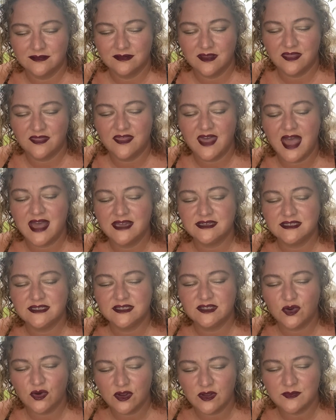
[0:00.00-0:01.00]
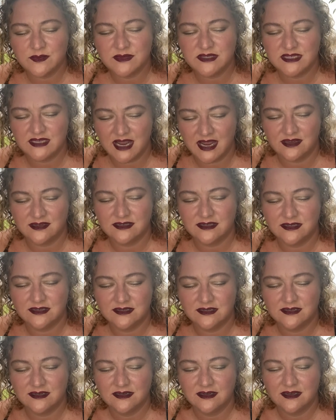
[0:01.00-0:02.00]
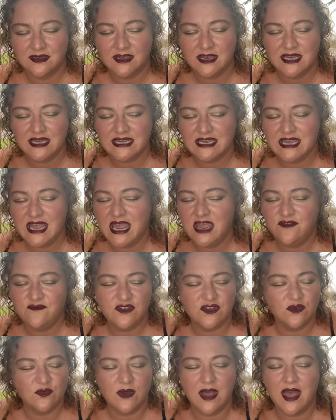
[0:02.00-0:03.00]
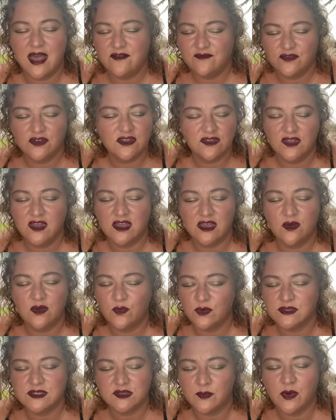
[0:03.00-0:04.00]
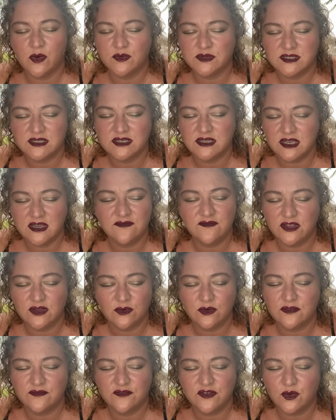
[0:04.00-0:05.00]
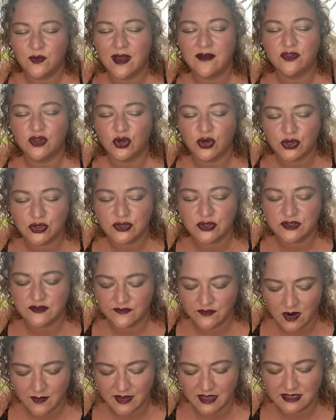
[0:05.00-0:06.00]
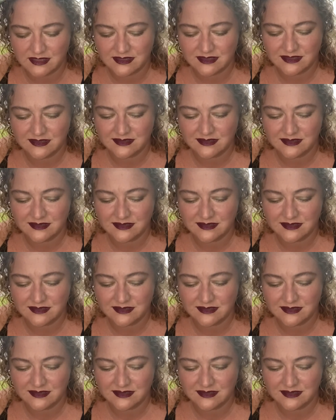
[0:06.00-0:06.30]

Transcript: That circumstance gave you everything it was supposed to give you if you have learned from it.